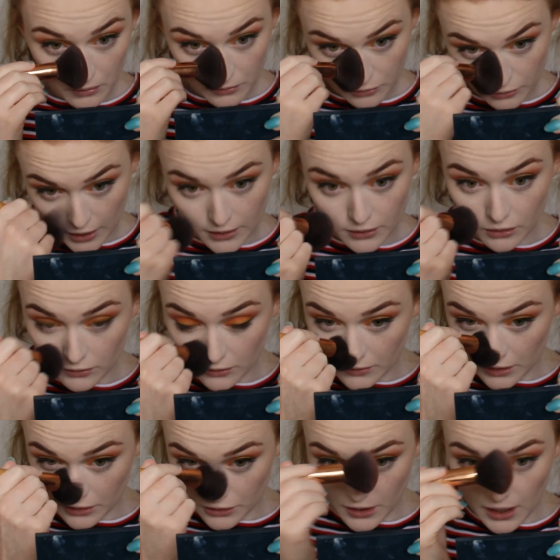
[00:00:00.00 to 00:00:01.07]
Try not to
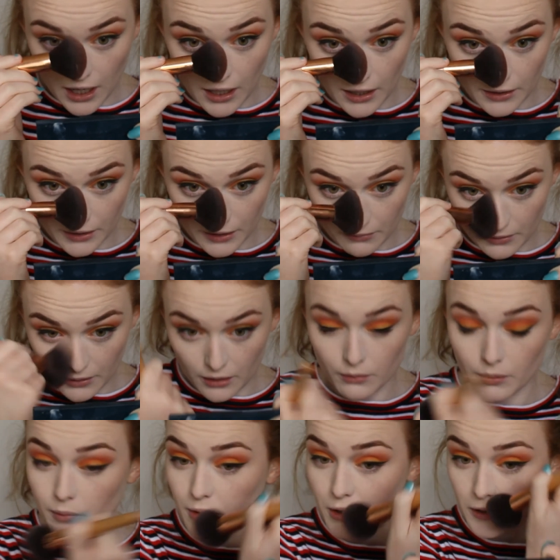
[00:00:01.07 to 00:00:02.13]
touch the eye area
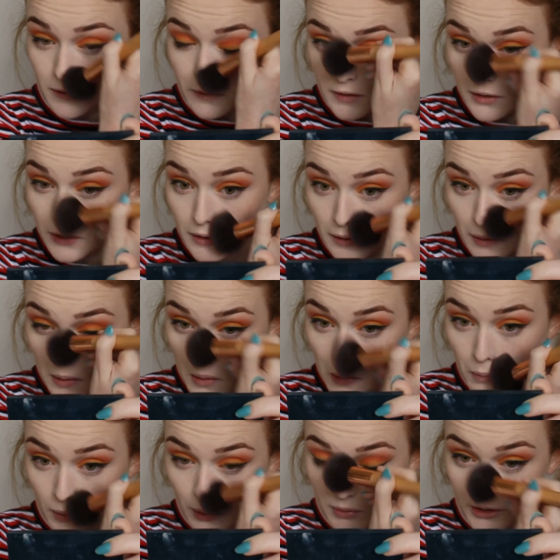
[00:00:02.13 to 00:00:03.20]
where we just did
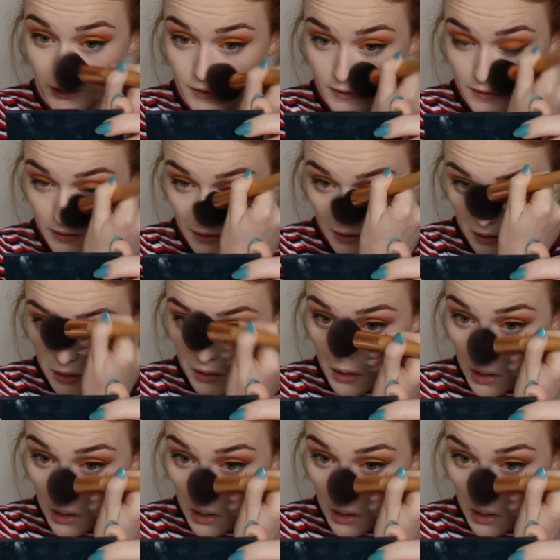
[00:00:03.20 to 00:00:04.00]
it.